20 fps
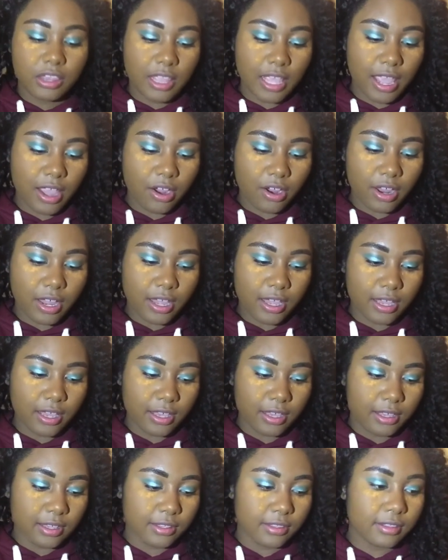there
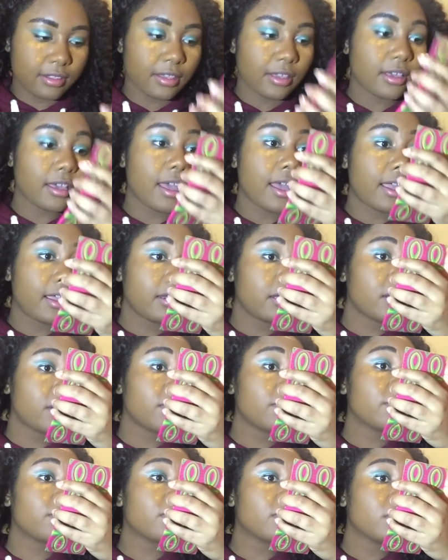is kind
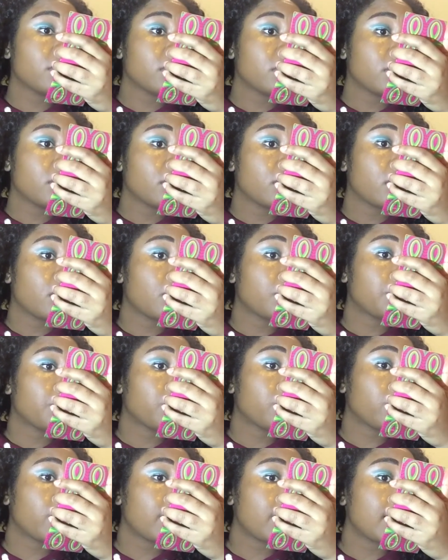of a
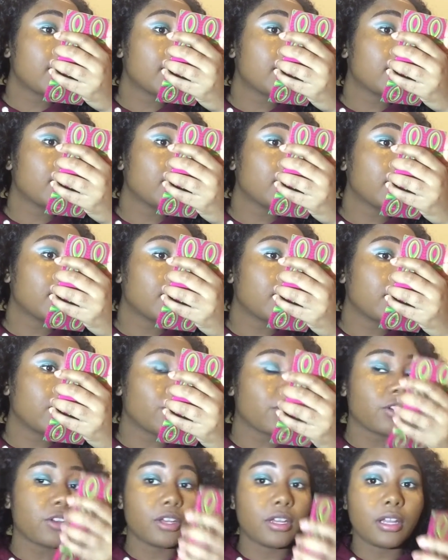pretty
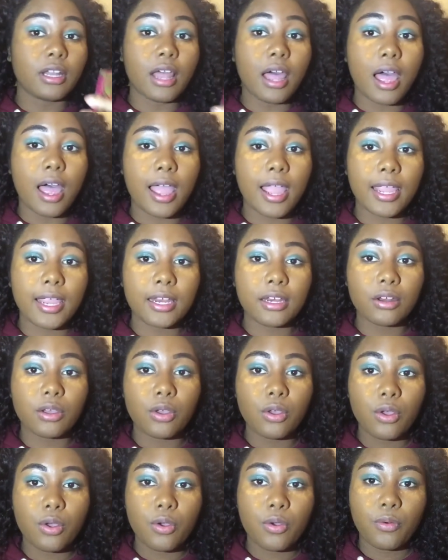clear line
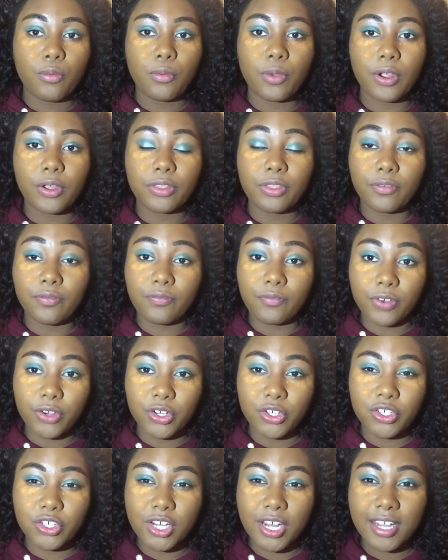where the
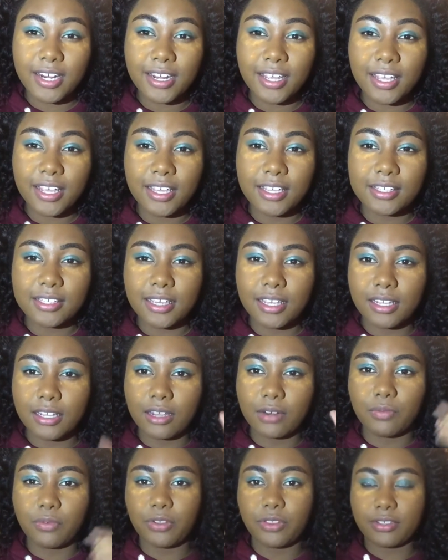first shade is and
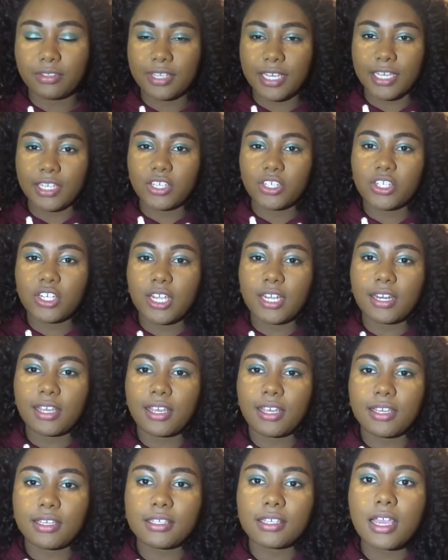then where the second shade
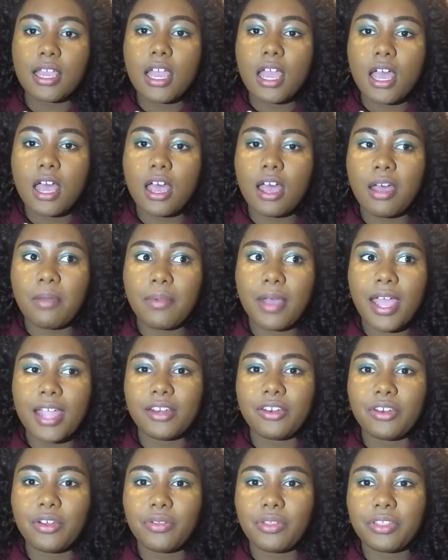is. I
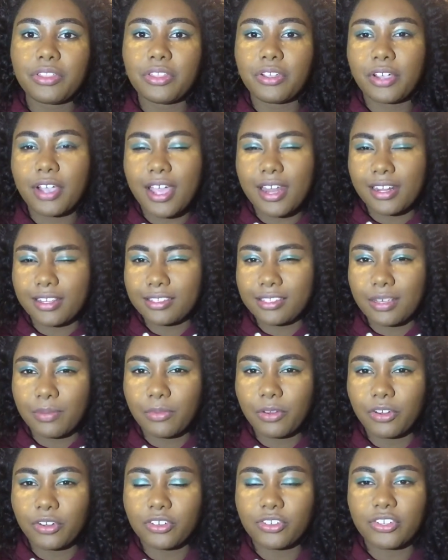know that they're kind of
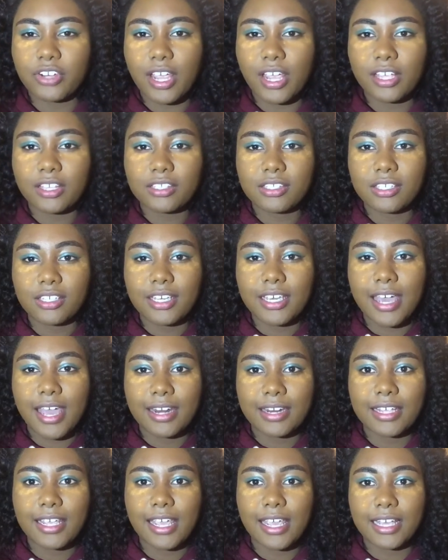similar shades, so you
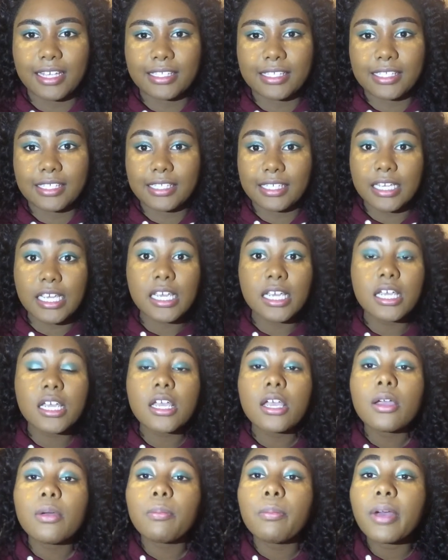kind of can't see it,
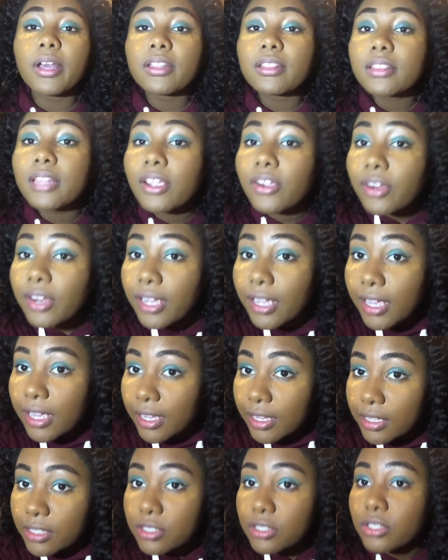but there
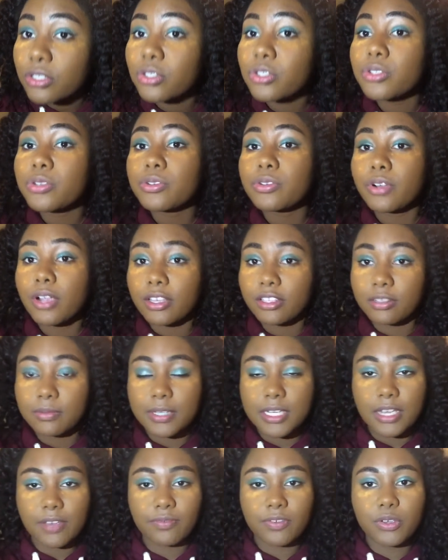is, trust
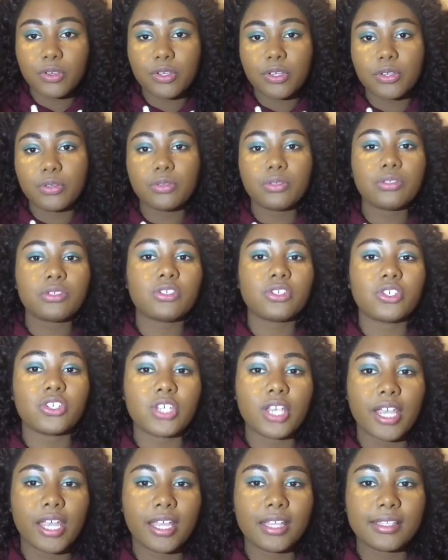me, if you used
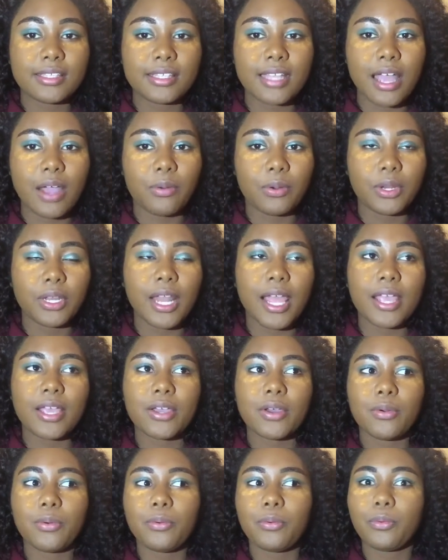shades that were
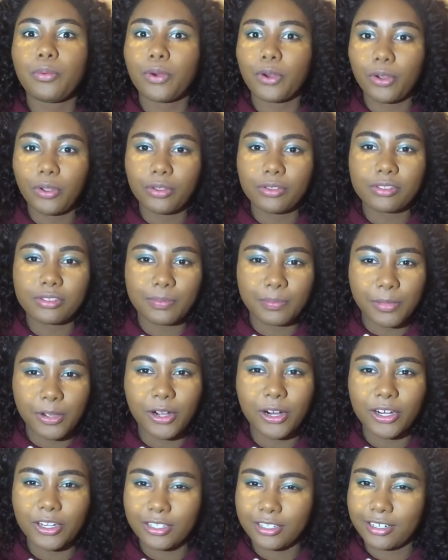like worlds
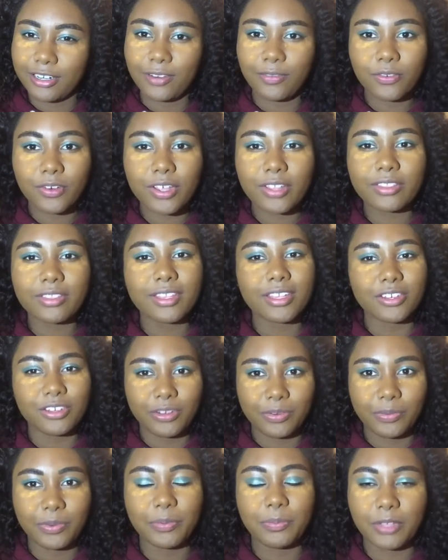apart different, then
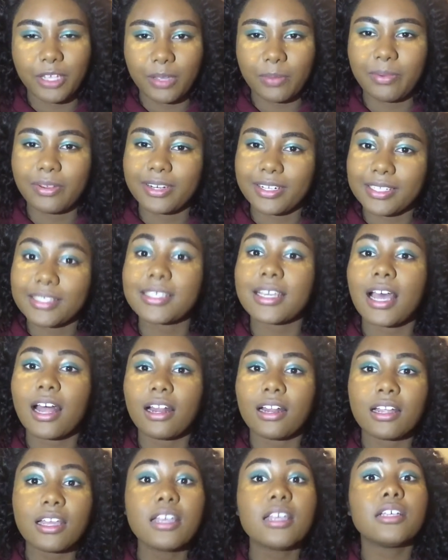you would be able to
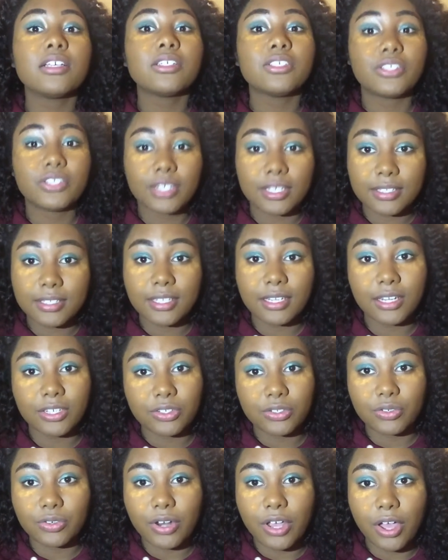tell, just to
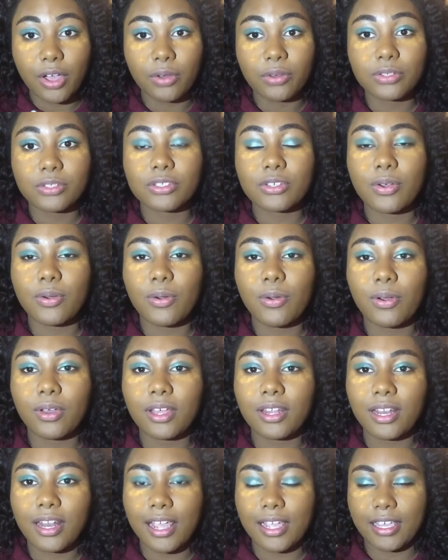let you know.
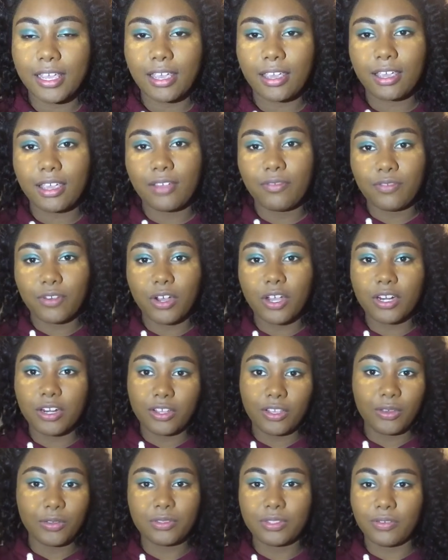So like if you're gonna
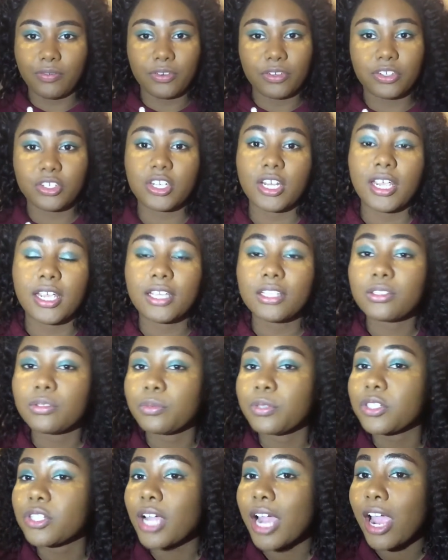use different shades,
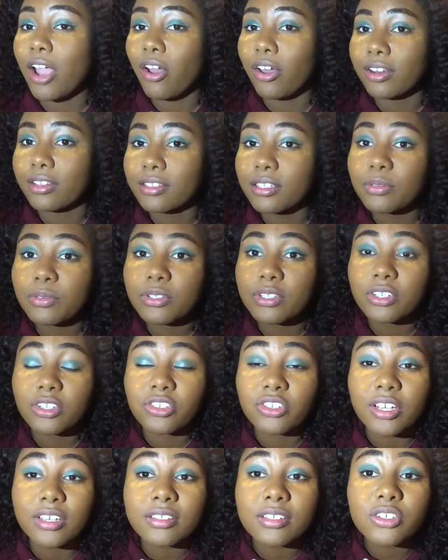which I honestly would
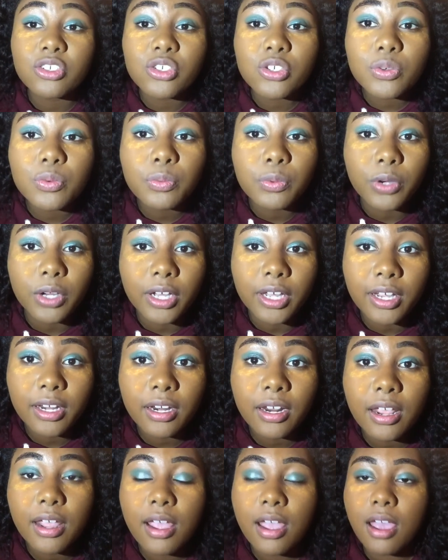suggest that you
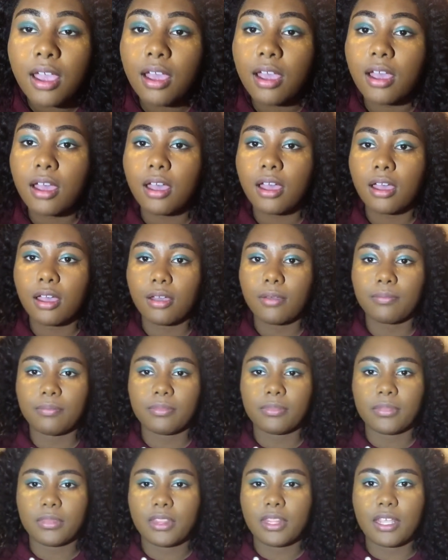would,
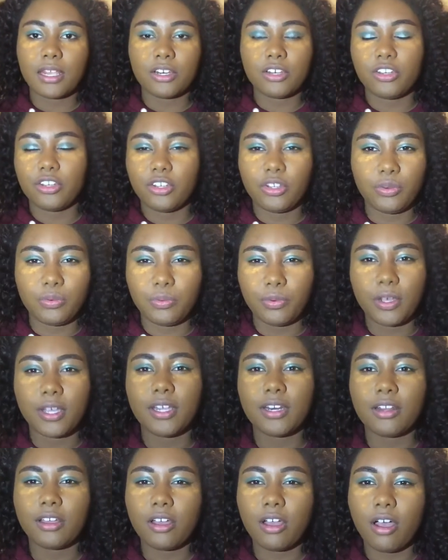then you
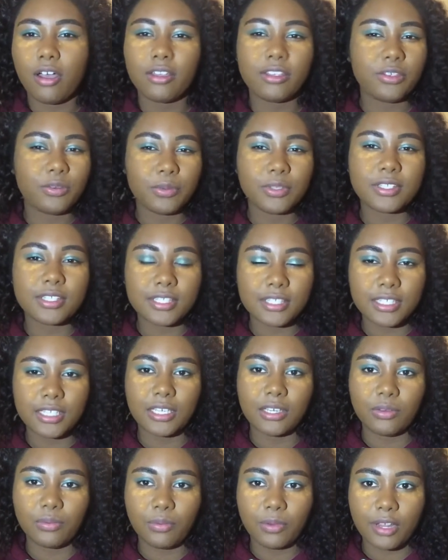would
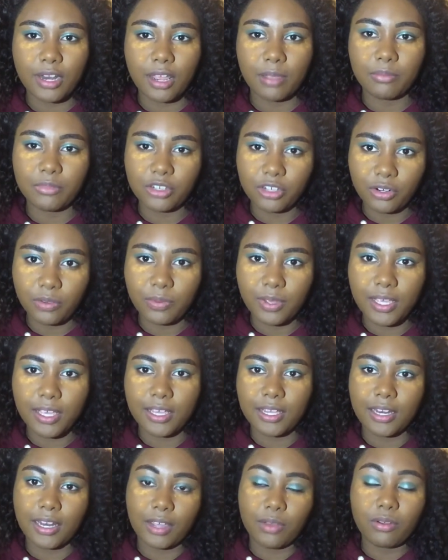see what I'm
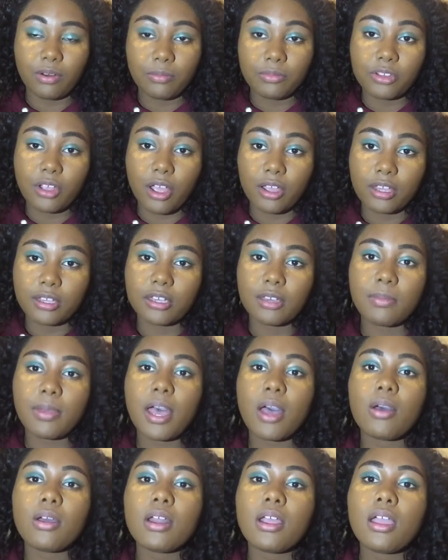doing and like what I'm talking
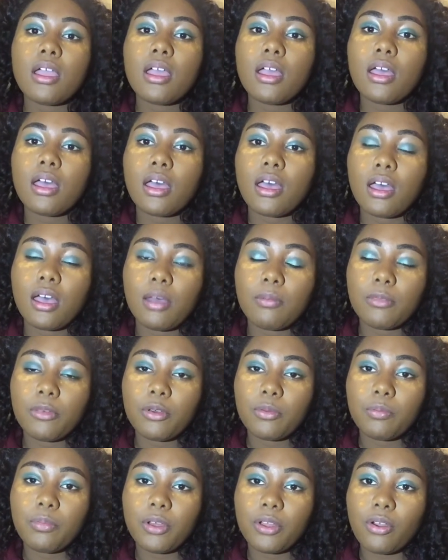about.
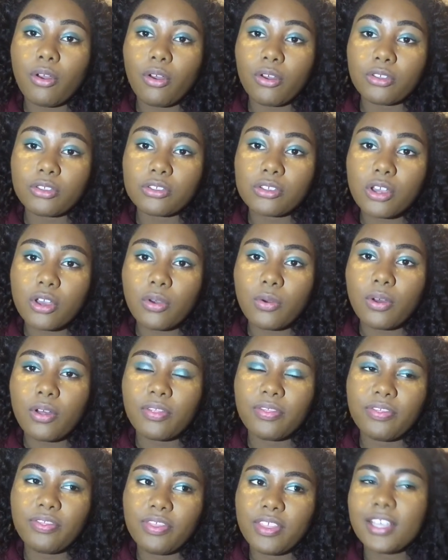But
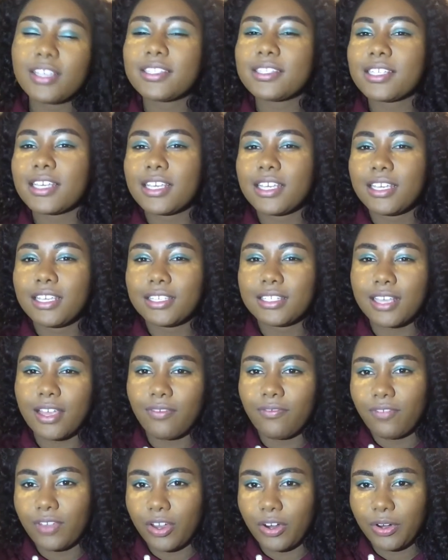also this is
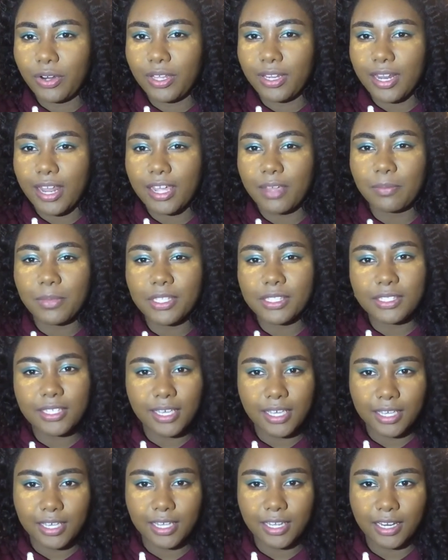a very like
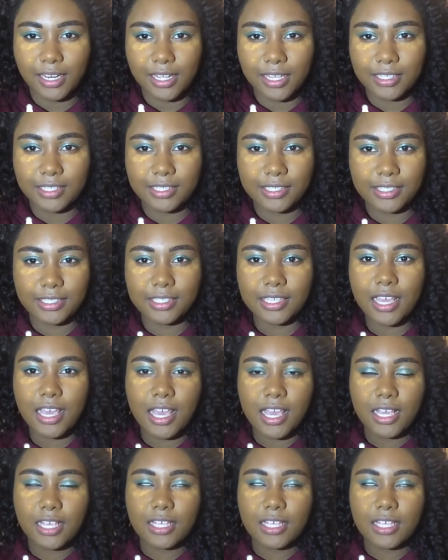meticulous